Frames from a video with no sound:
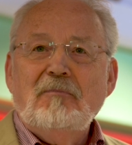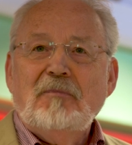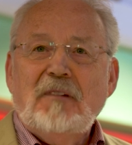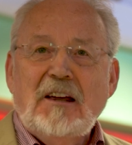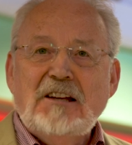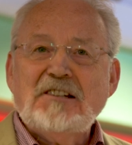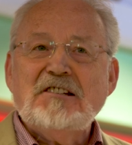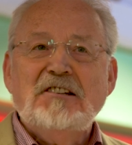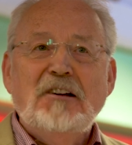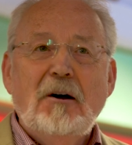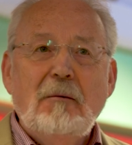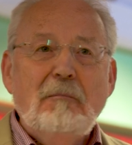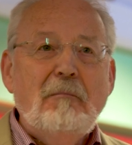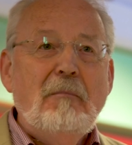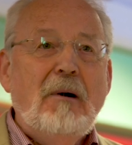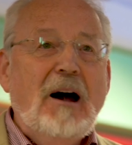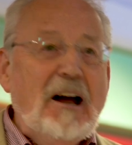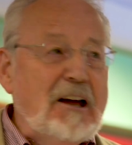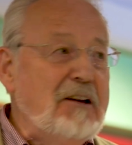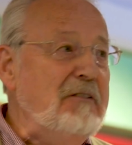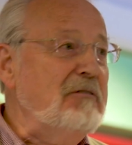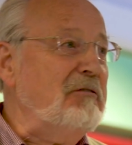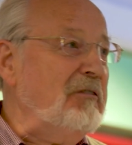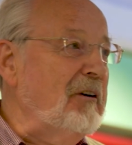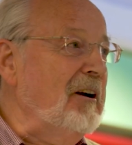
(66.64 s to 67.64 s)
It's not
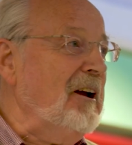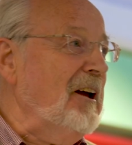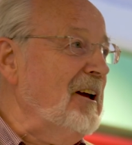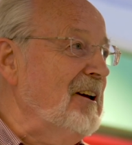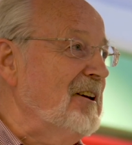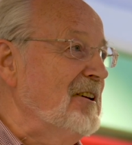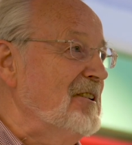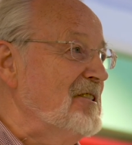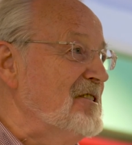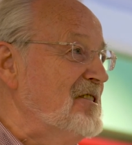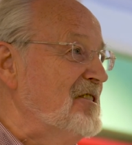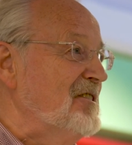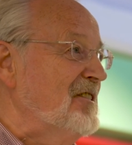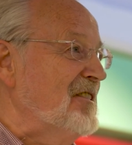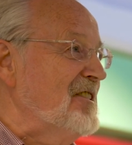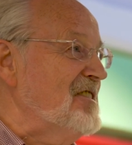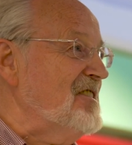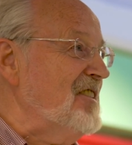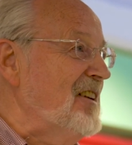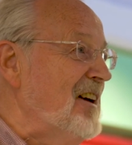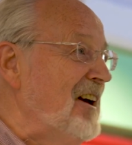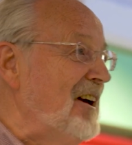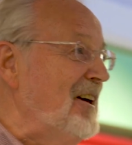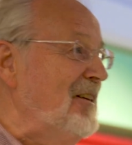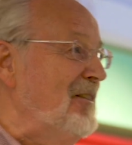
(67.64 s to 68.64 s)
my phrase to
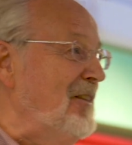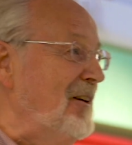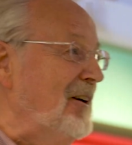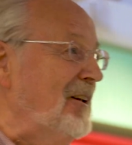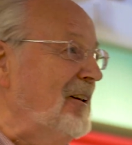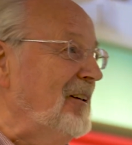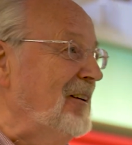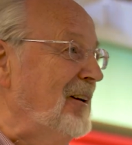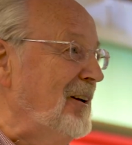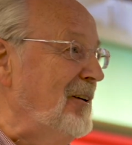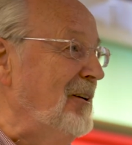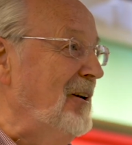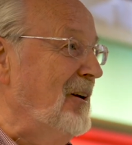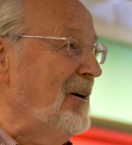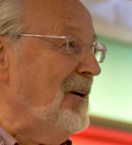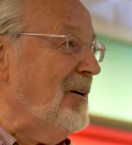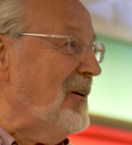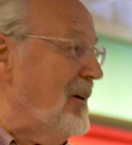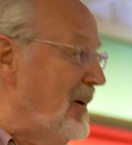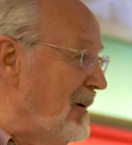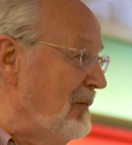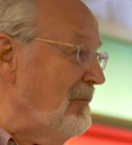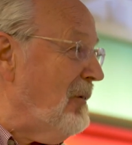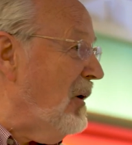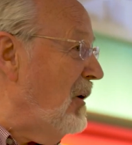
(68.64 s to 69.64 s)
say that, you know,
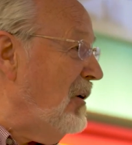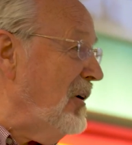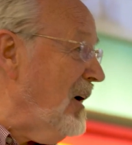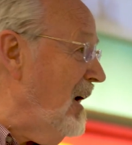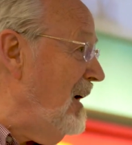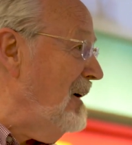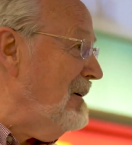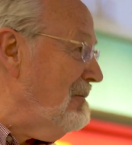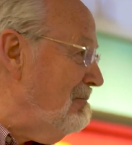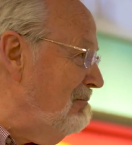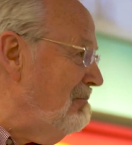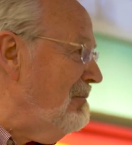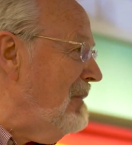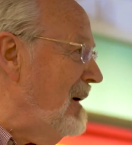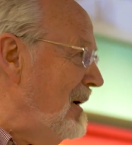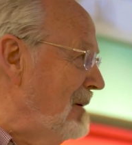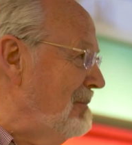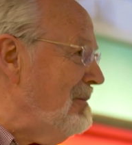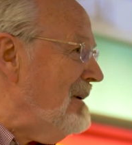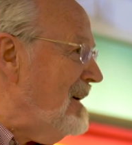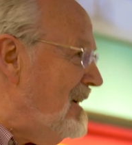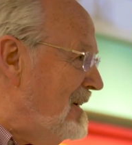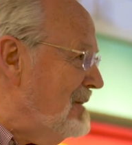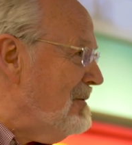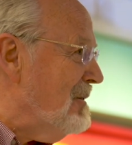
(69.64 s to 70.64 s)
okay,
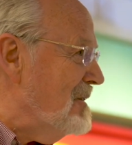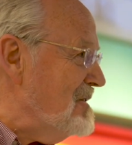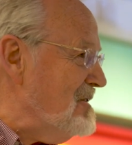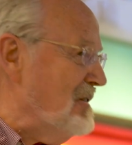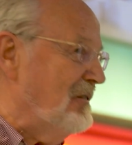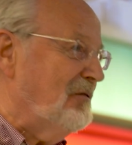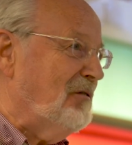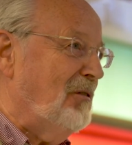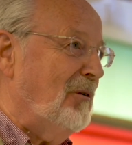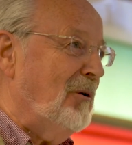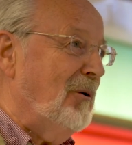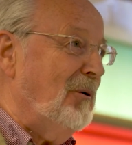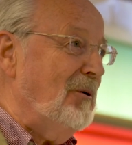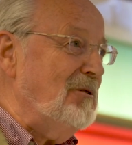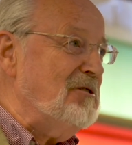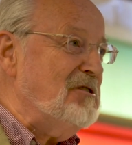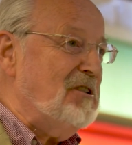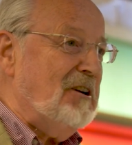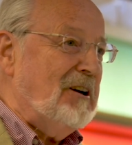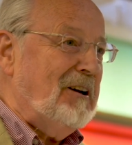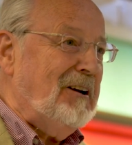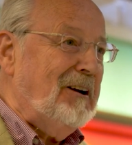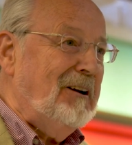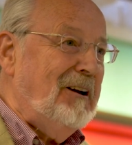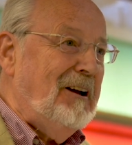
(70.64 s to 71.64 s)
maybe he was a
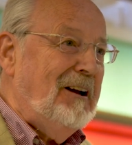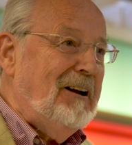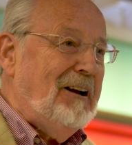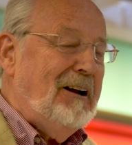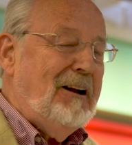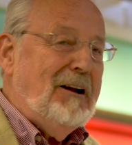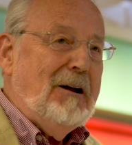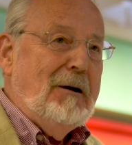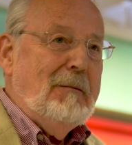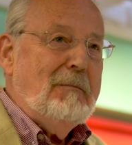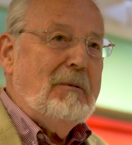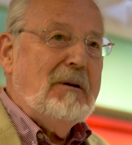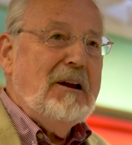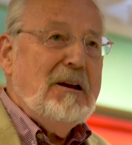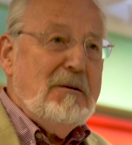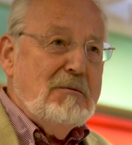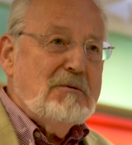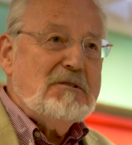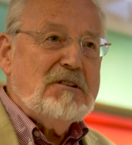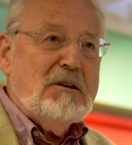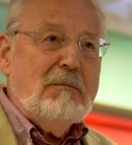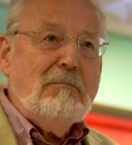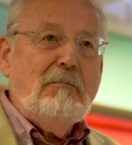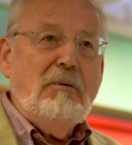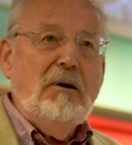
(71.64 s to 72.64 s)
forger, but he
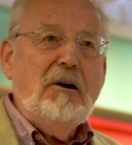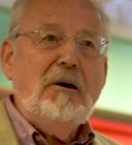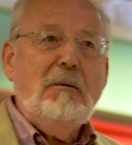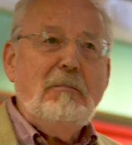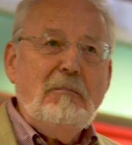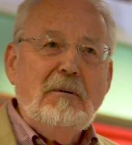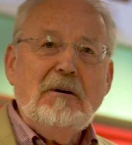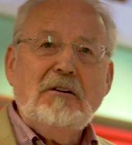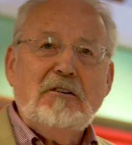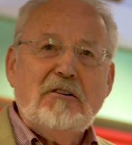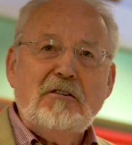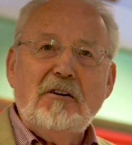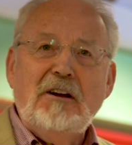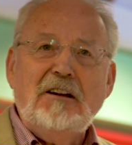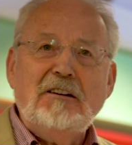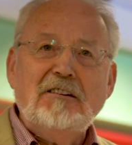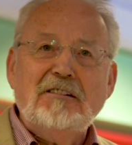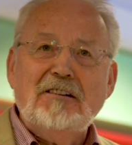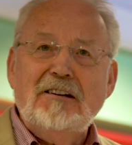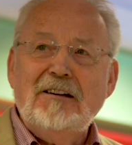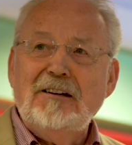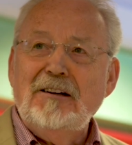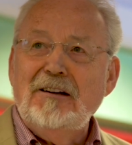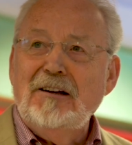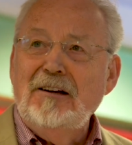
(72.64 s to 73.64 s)
was a
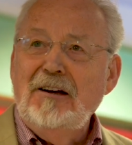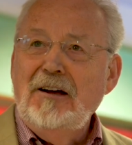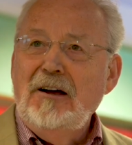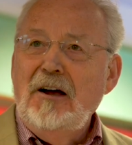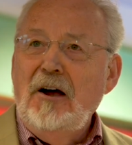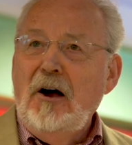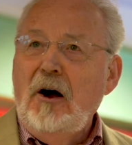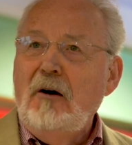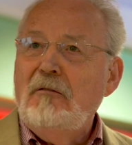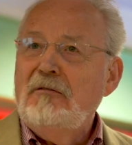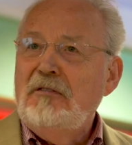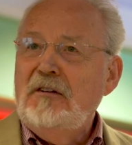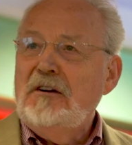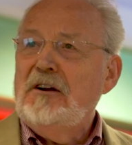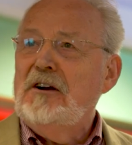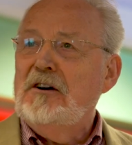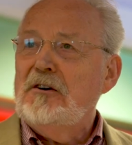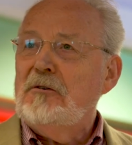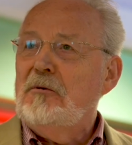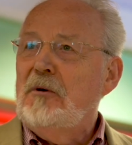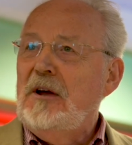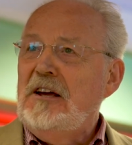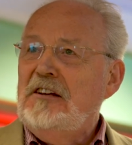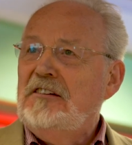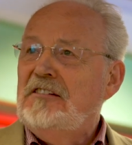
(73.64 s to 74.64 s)
perpetrator of the
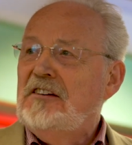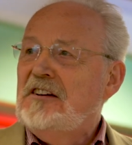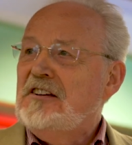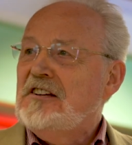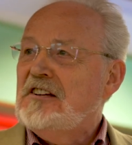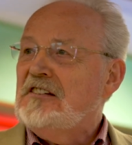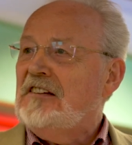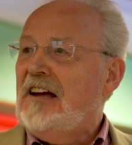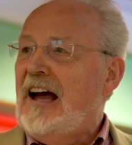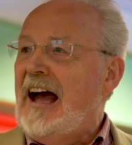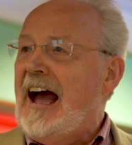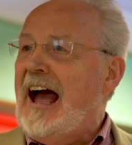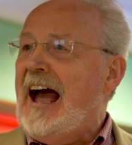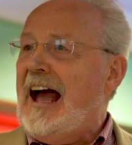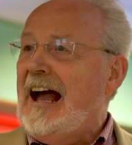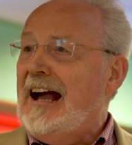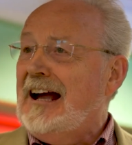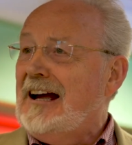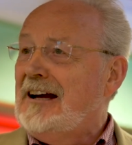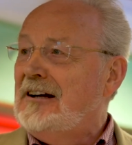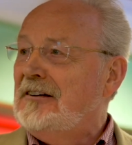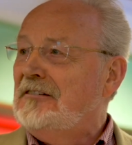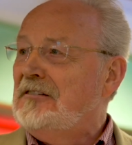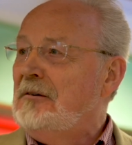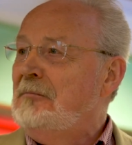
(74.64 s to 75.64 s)
greatest
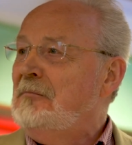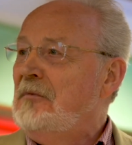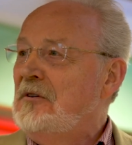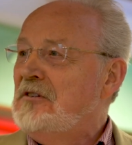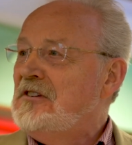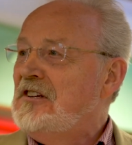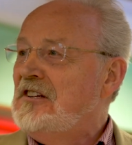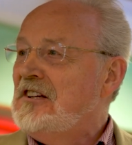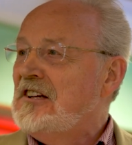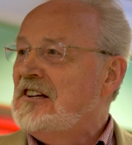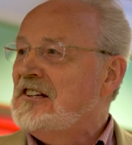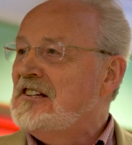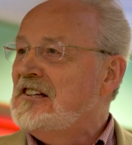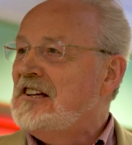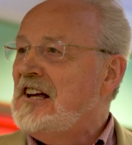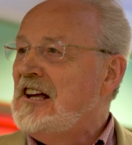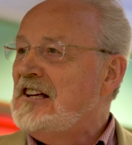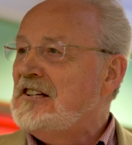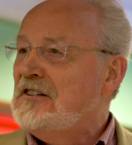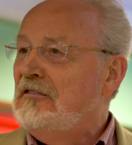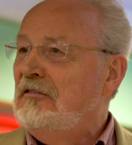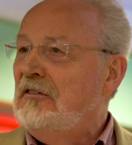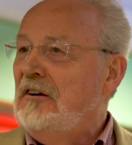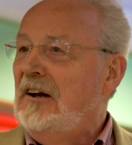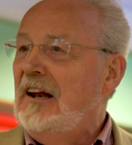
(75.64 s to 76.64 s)
act, the most
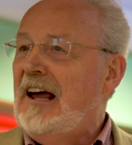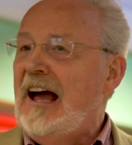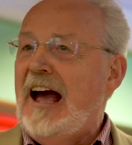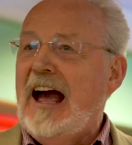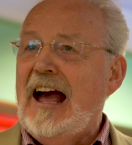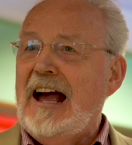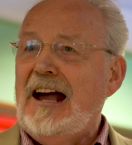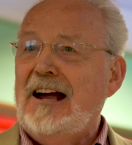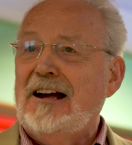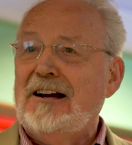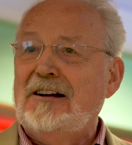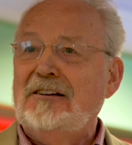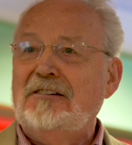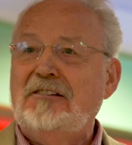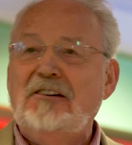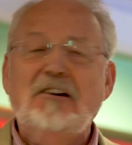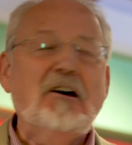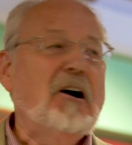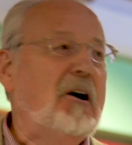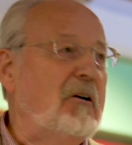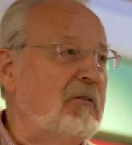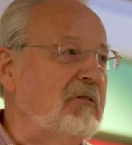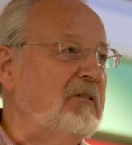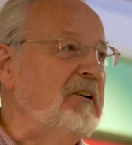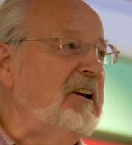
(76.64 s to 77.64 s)
successful act
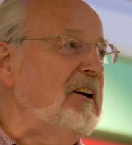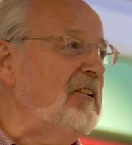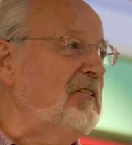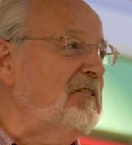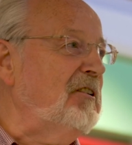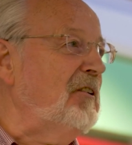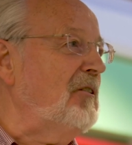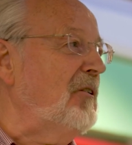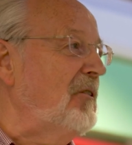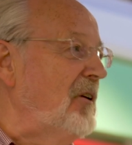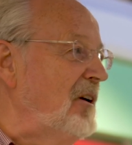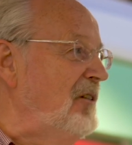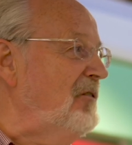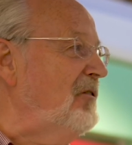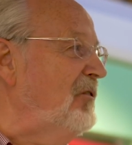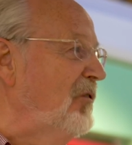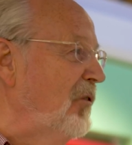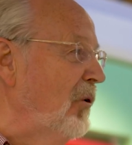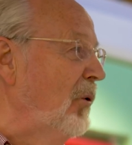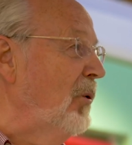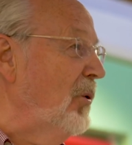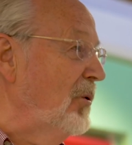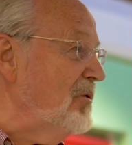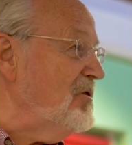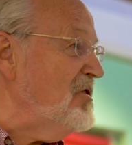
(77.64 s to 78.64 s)
of literary
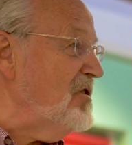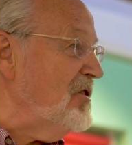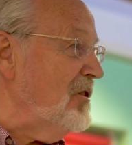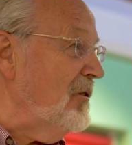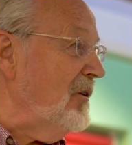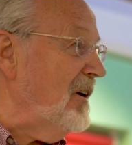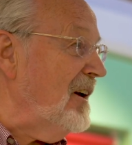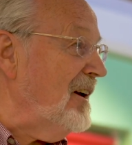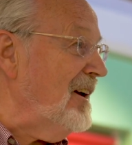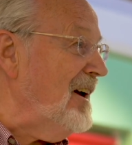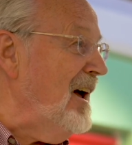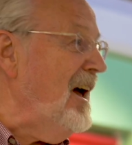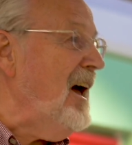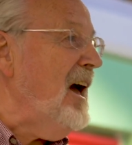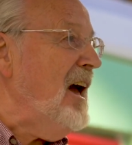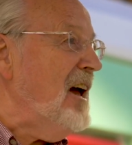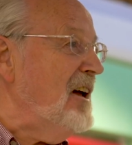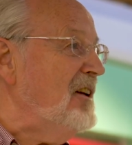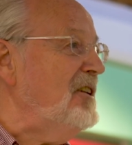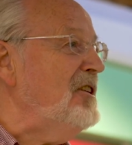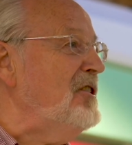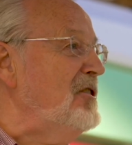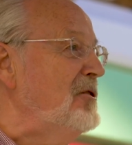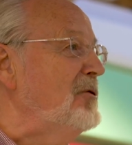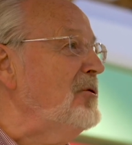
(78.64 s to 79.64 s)
forgery
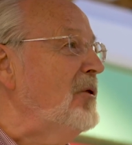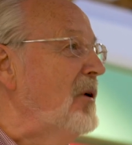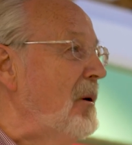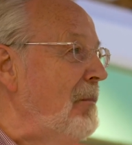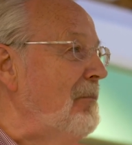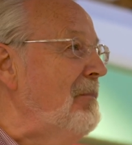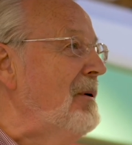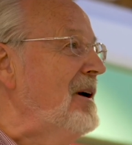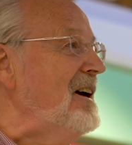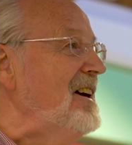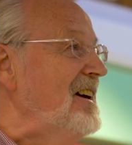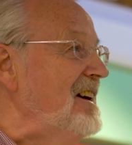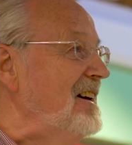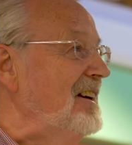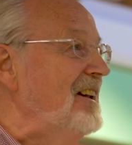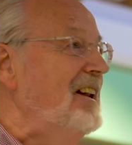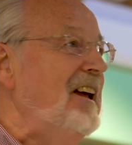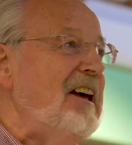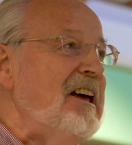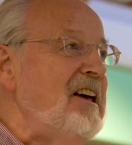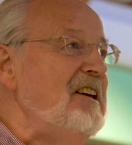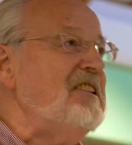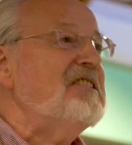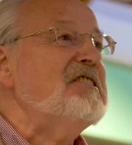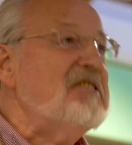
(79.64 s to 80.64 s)
in European
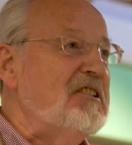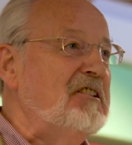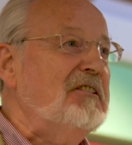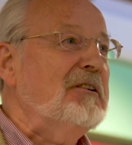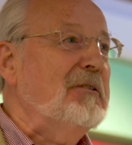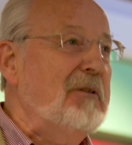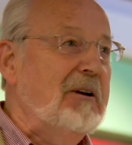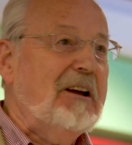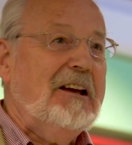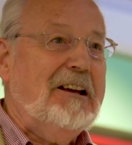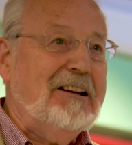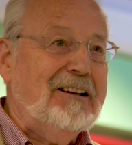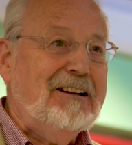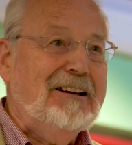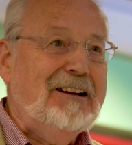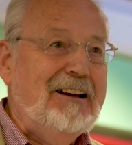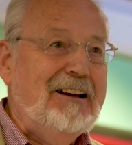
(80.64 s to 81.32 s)
history.